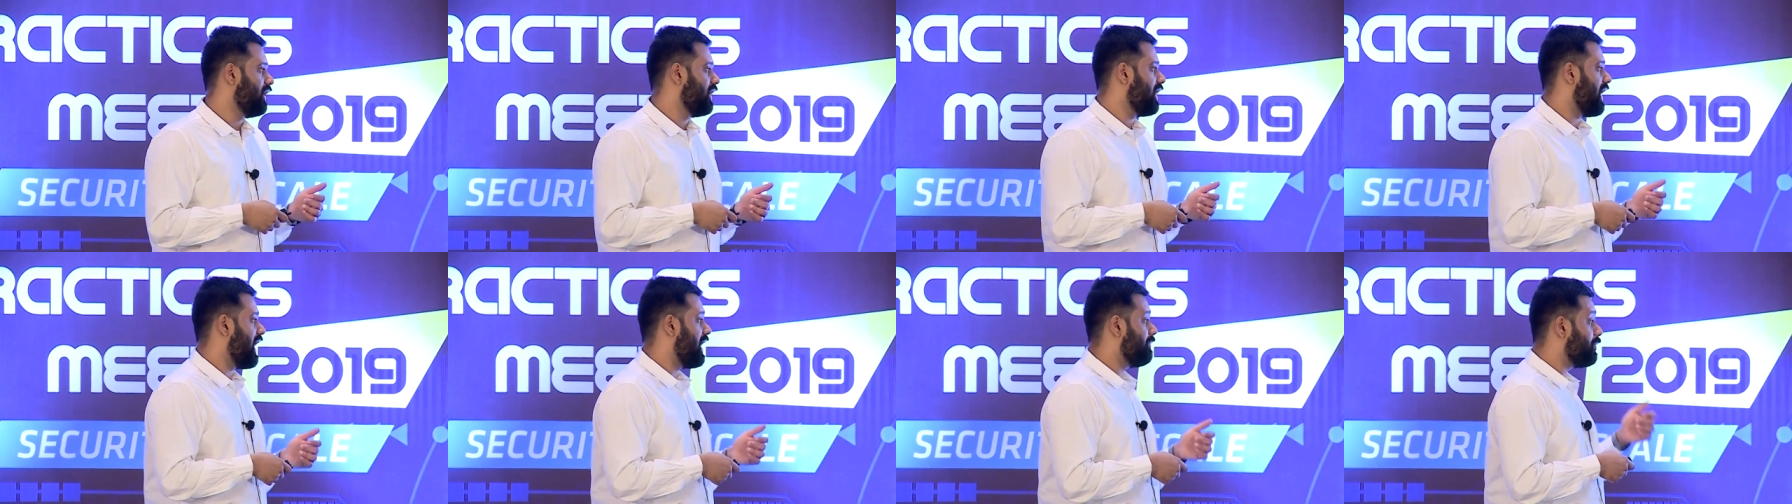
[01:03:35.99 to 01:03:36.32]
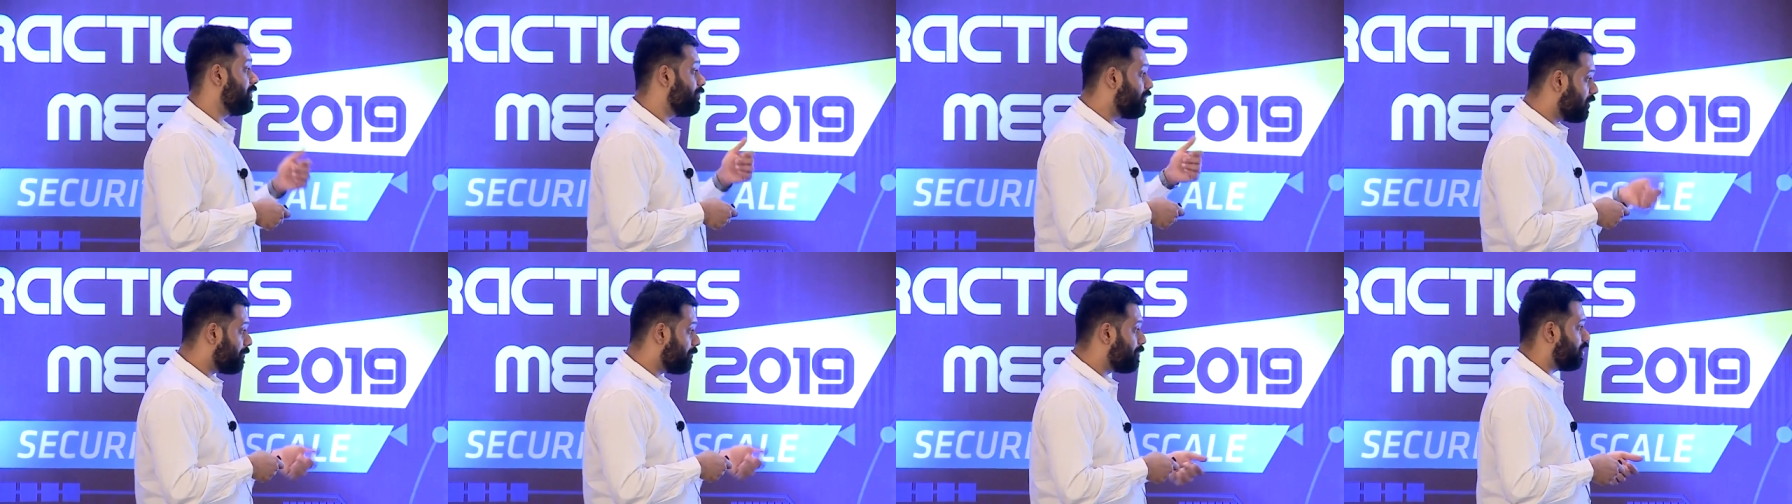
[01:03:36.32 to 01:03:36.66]
And we
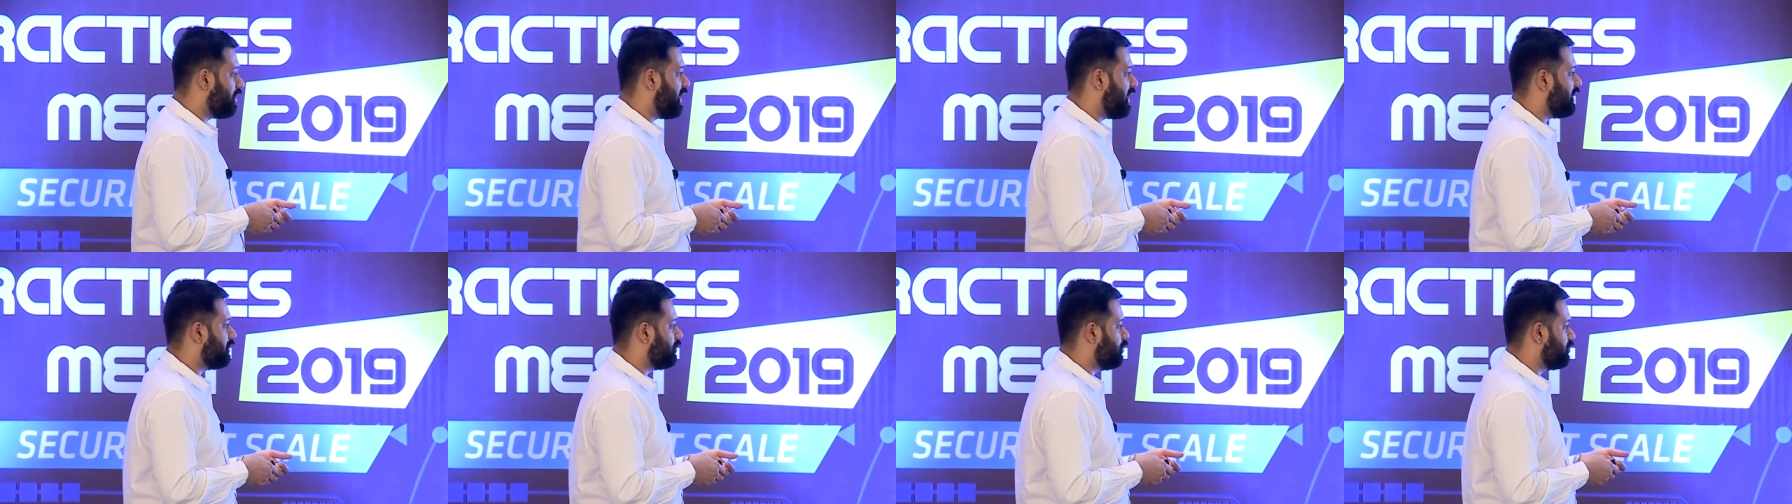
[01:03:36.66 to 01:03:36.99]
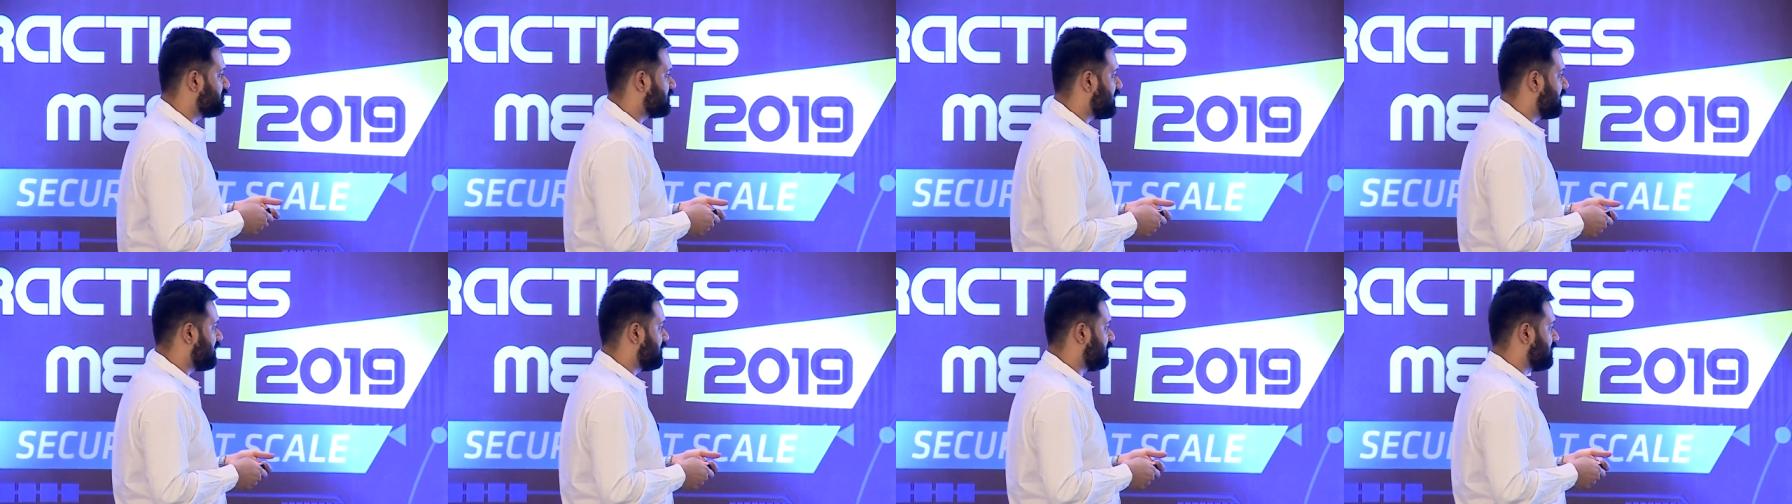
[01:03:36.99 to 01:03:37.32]
want to protect
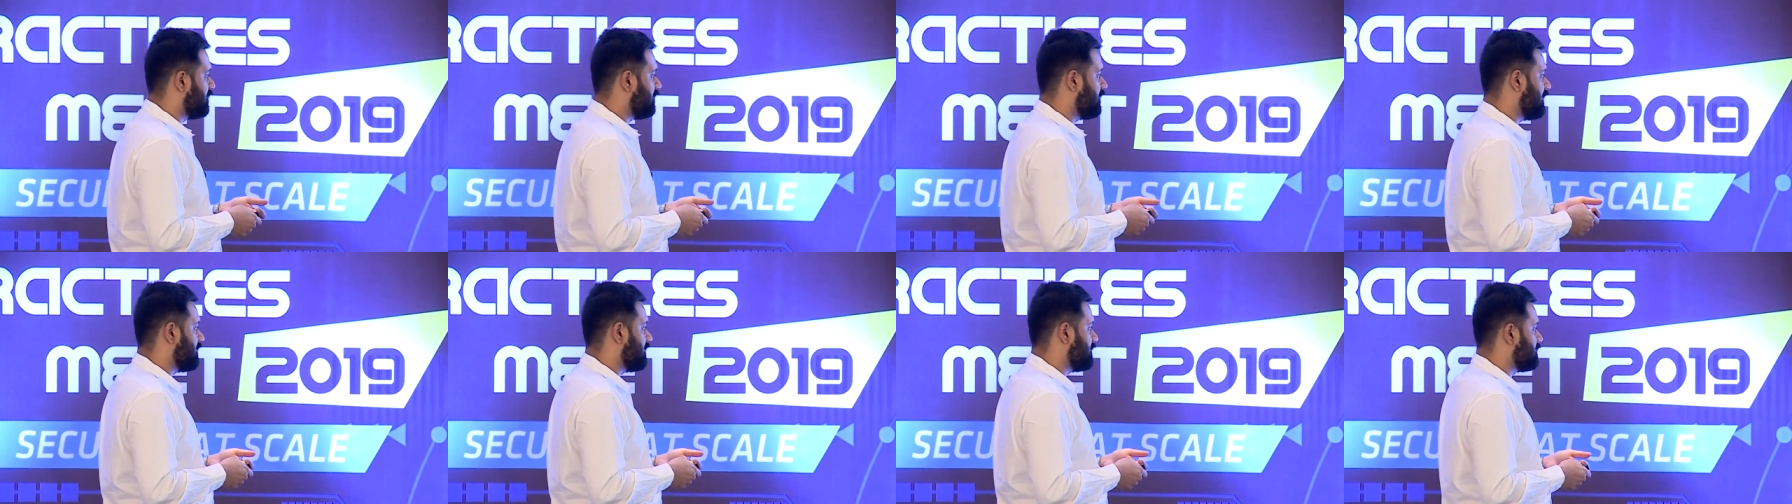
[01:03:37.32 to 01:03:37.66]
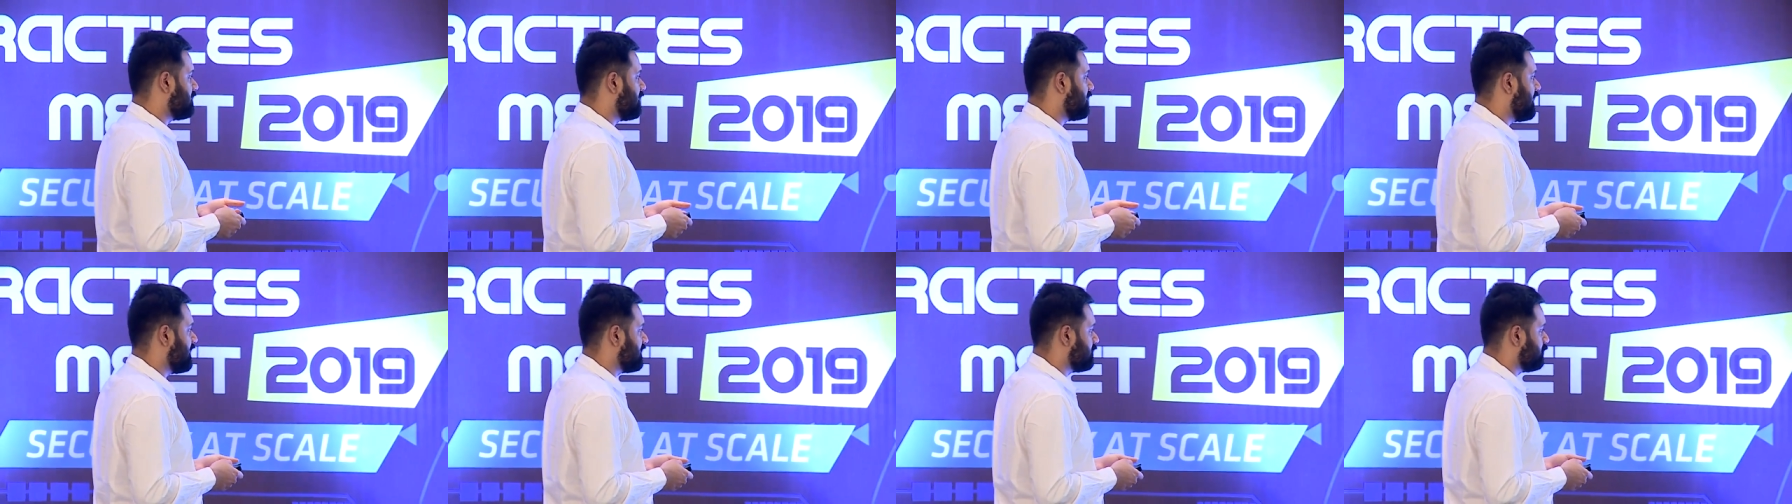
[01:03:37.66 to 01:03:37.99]
those identities
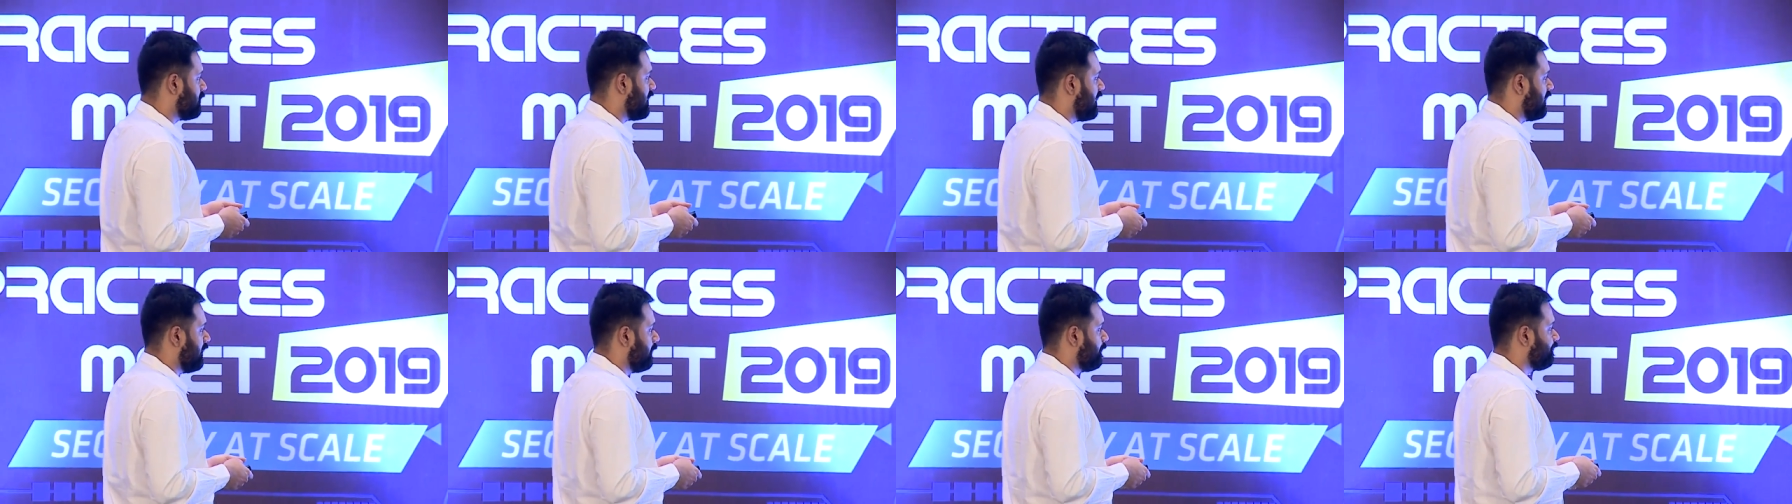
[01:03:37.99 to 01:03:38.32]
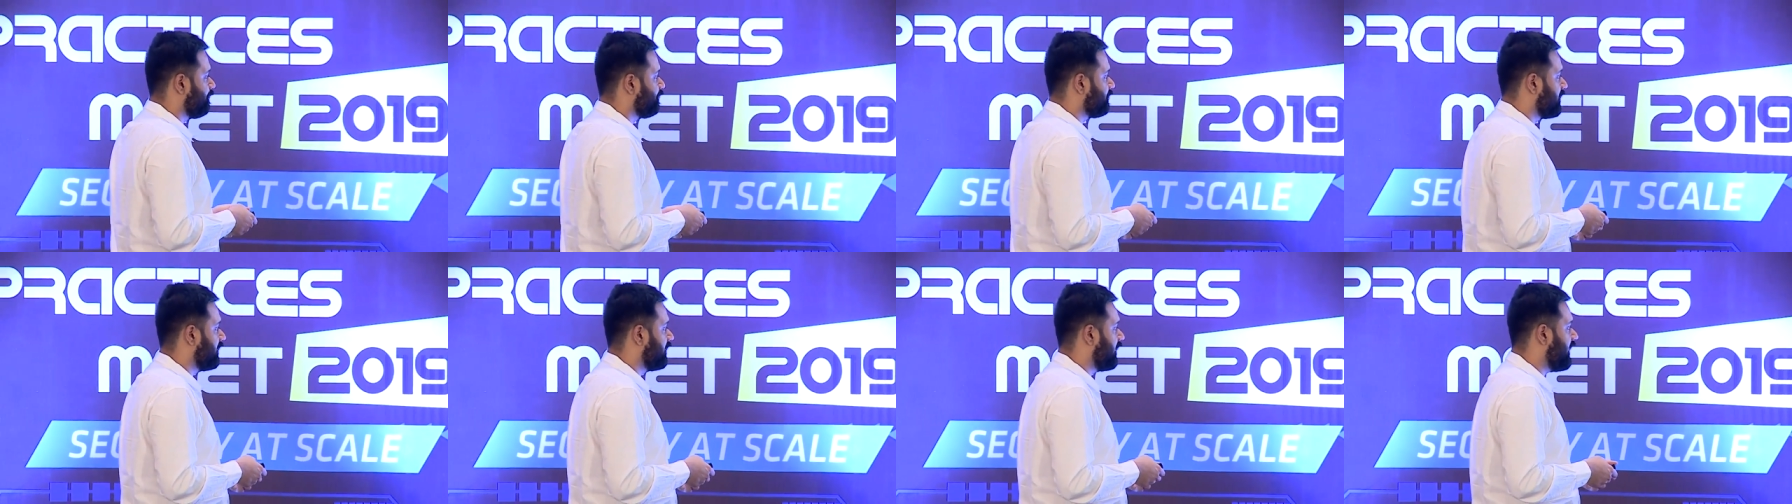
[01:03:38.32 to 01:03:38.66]
as well,
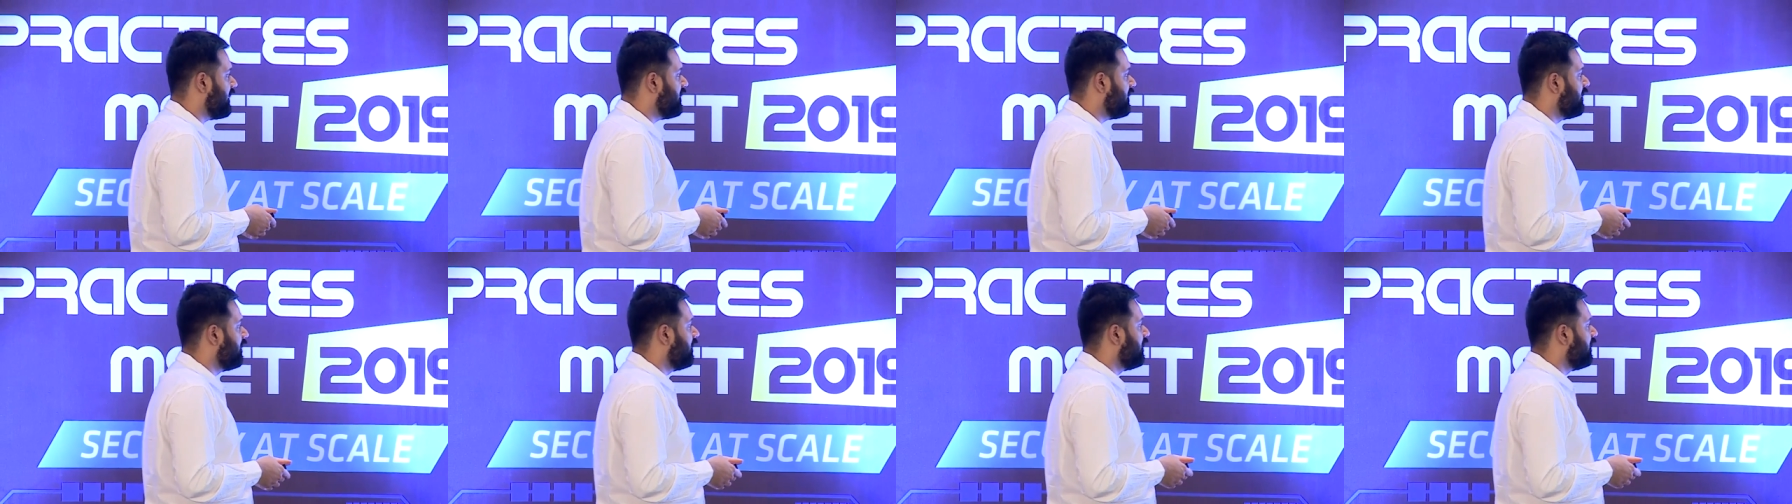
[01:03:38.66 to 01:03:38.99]
right?